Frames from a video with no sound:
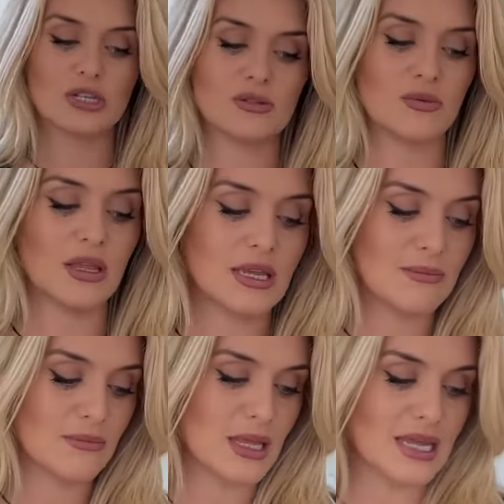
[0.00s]
is
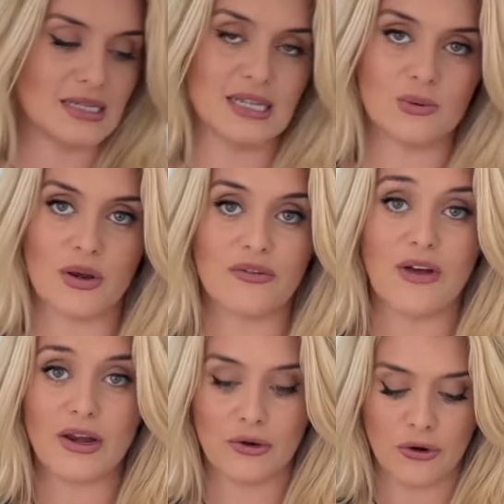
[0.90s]
really the easiest one to
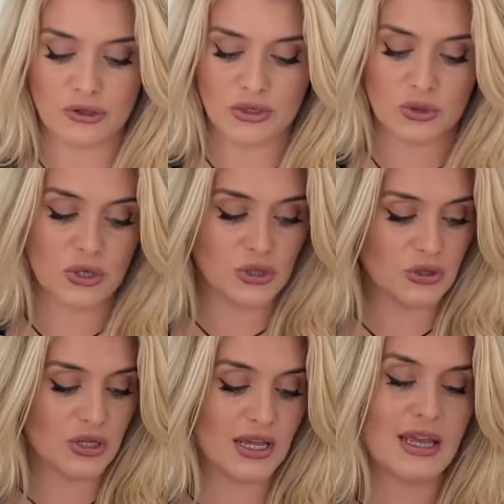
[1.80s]
find in grocery stores
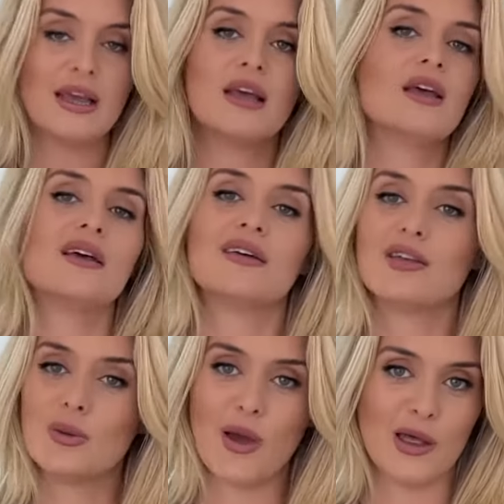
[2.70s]
usually,
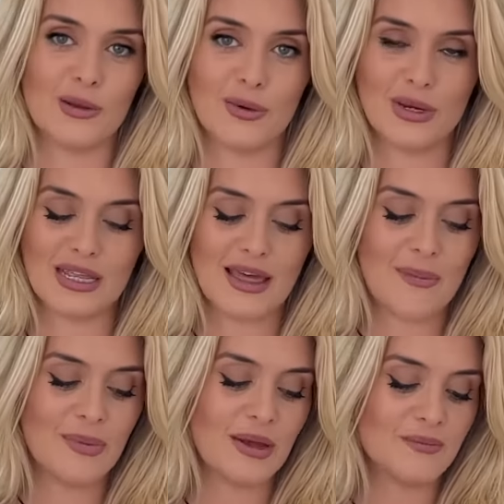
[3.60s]
you probably won't need that,
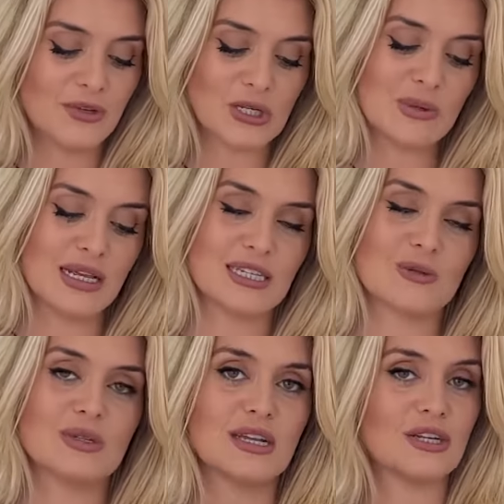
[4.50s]
but just because this
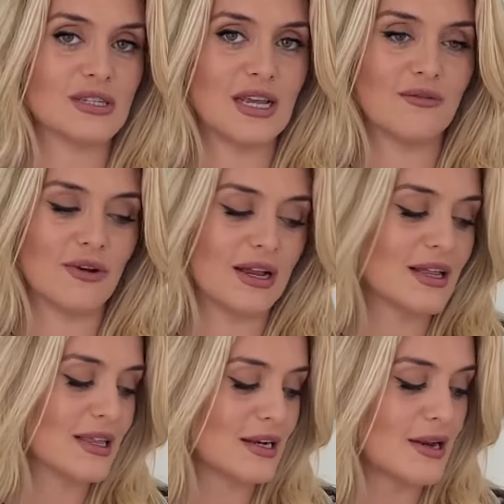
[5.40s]
was such a savory
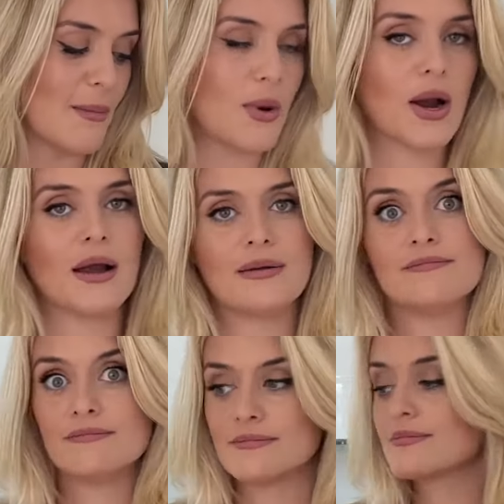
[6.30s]
little number,
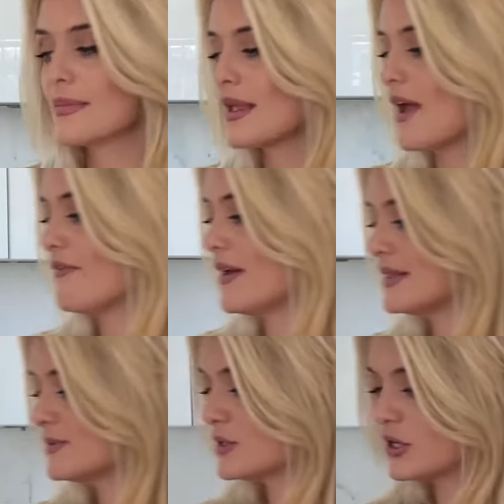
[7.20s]
I find
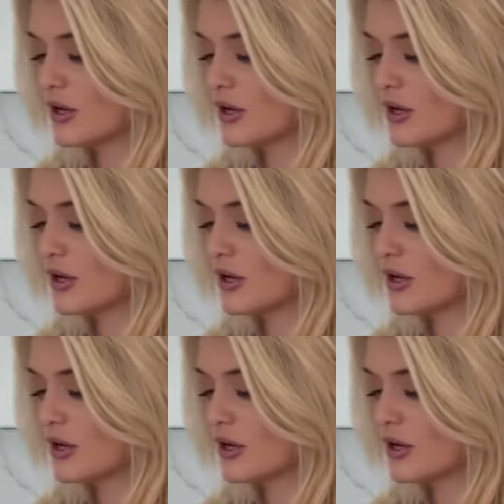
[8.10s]
this was a good